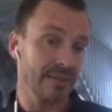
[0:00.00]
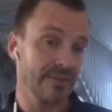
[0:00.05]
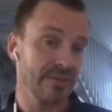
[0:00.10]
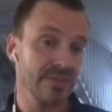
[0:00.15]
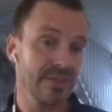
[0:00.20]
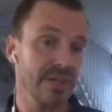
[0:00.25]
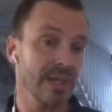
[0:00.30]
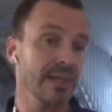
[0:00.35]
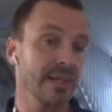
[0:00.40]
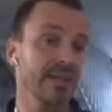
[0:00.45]

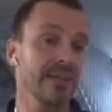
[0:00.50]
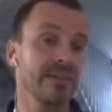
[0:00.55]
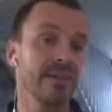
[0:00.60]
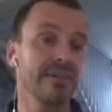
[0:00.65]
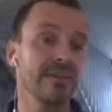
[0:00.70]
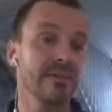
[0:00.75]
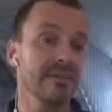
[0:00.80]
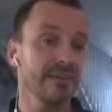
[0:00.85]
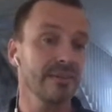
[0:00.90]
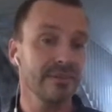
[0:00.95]

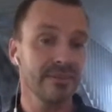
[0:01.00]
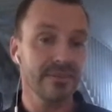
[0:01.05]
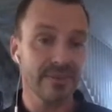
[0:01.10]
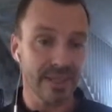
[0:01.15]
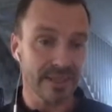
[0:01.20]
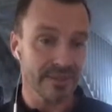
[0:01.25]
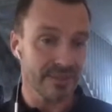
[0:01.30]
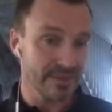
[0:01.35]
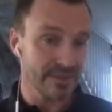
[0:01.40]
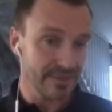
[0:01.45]
check
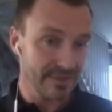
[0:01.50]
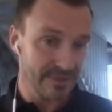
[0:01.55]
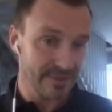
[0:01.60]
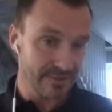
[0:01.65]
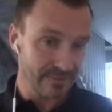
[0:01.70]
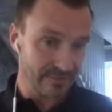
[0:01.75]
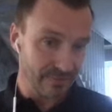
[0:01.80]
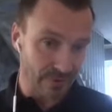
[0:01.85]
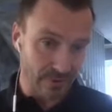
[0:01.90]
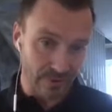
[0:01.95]
tests
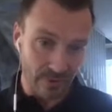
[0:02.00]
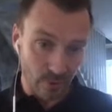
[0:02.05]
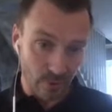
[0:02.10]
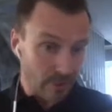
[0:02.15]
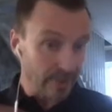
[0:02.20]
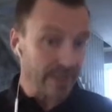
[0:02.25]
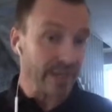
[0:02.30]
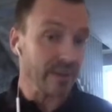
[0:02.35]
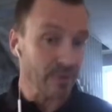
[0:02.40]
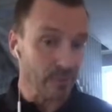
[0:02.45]
for
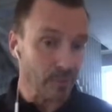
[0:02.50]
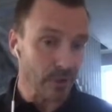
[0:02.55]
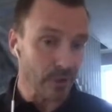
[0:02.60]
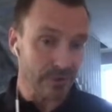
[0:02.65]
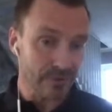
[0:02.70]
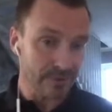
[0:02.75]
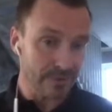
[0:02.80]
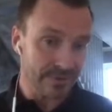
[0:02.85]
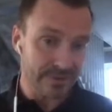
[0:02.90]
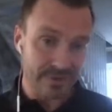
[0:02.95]
all the other
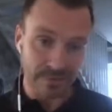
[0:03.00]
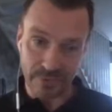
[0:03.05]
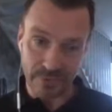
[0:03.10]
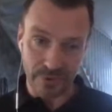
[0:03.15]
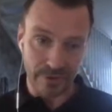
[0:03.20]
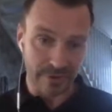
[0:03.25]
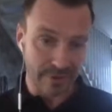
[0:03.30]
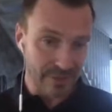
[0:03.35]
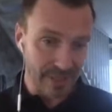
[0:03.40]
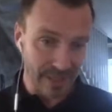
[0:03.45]
modules, the
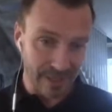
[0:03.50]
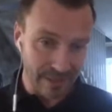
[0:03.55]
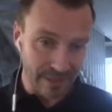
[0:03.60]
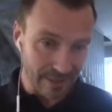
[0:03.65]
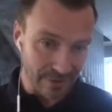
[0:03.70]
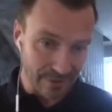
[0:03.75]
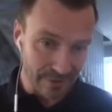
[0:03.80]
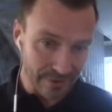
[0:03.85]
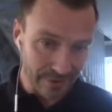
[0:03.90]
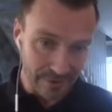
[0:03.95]
product
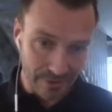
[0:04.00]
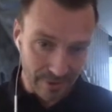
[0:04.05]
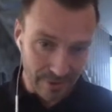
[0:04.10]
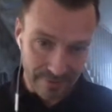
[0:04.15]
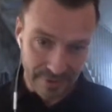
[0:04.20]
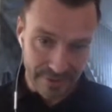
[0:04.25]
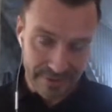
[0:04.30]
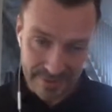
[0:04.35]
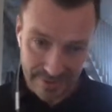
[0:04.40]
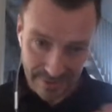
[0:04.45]
catalog, all of
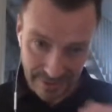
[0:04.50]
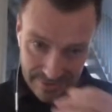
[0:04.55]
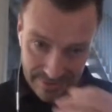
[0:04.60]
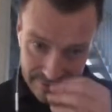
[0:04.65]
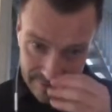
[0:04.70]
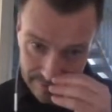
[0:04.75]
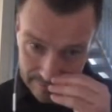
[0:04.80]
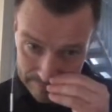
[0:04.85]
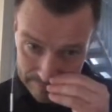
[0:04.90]
these things.